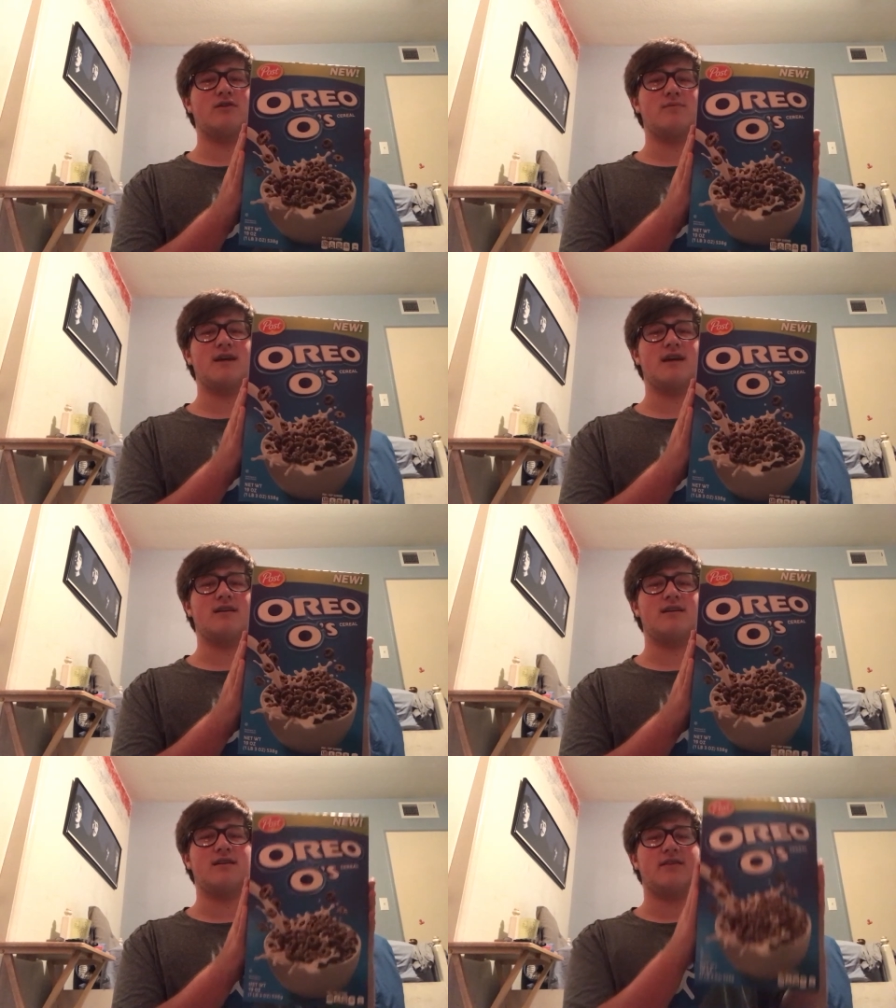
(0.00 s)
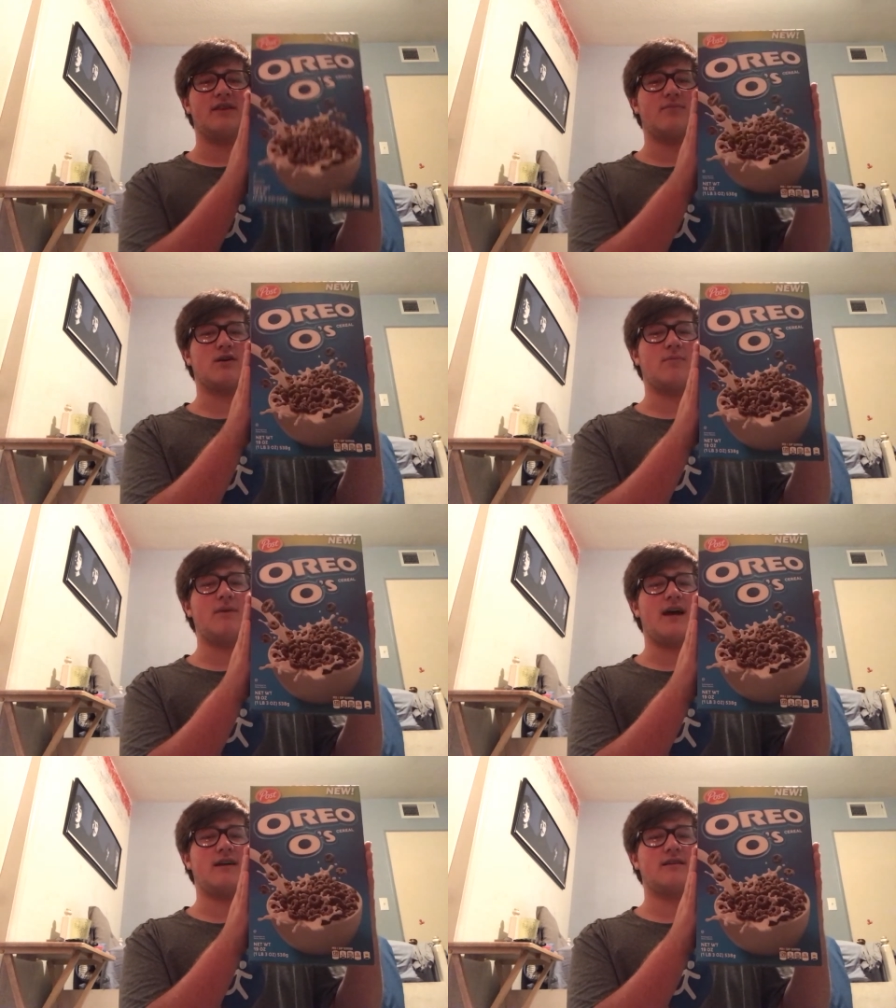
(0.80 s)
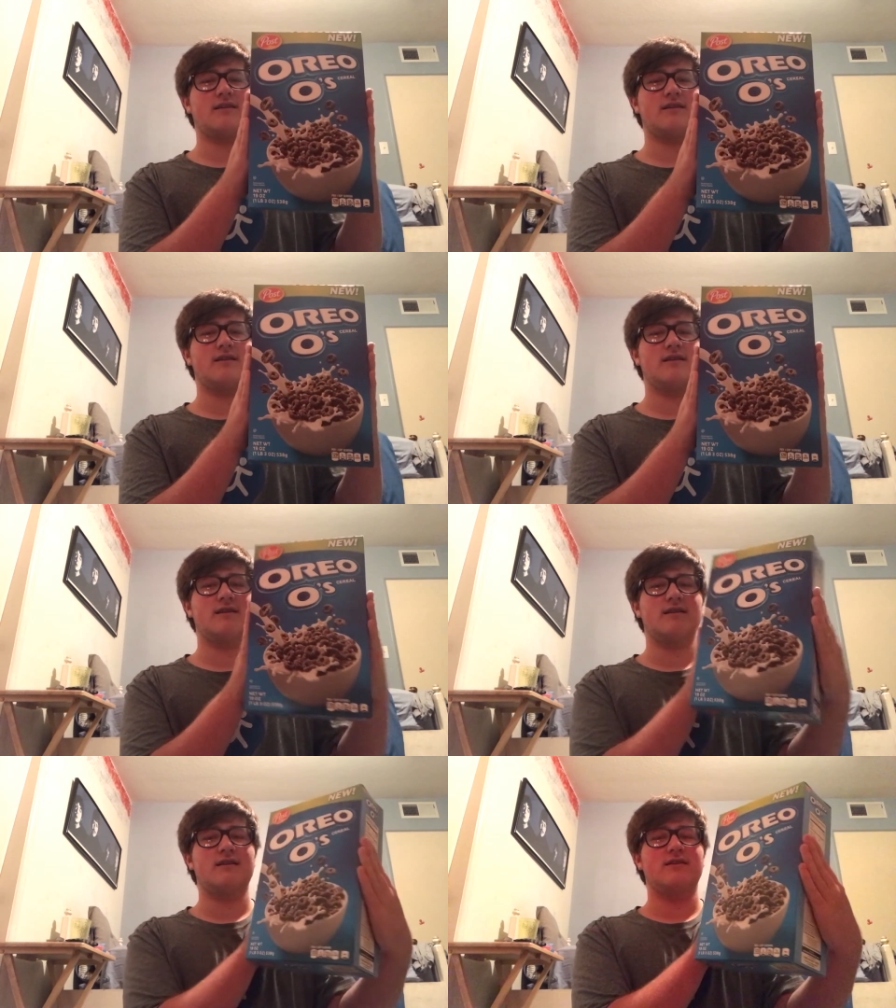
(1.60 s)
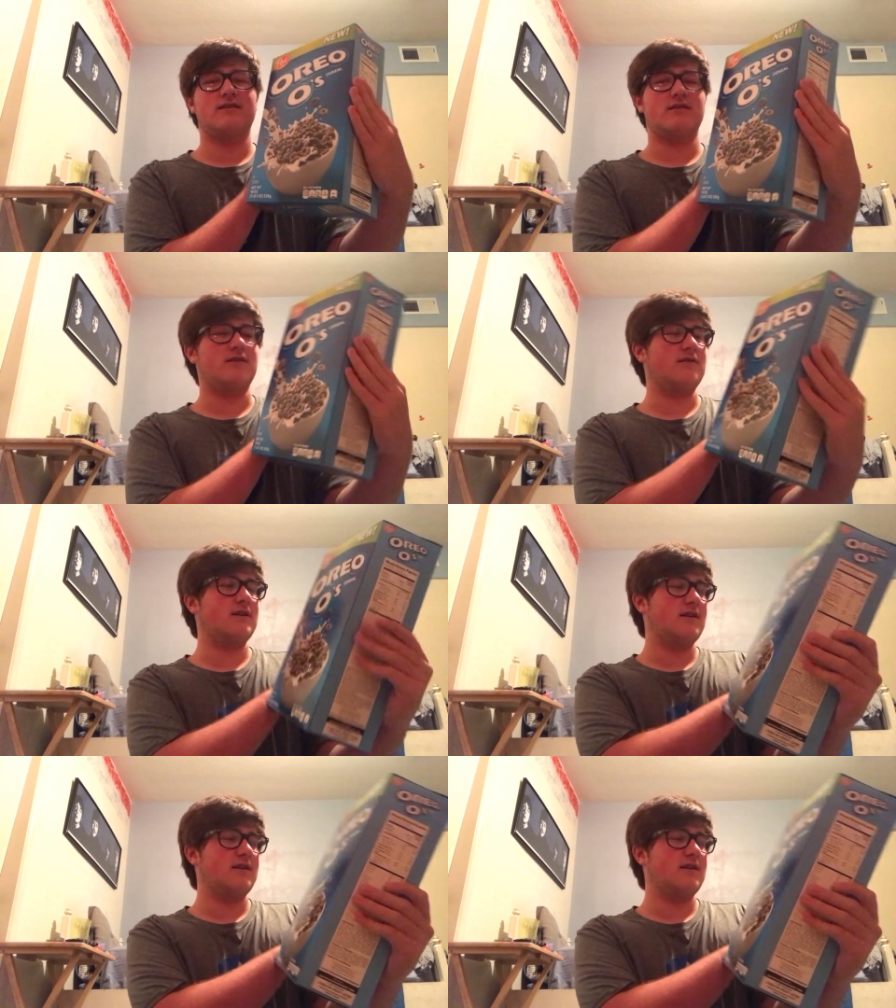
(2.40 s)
demand, they brought back. So,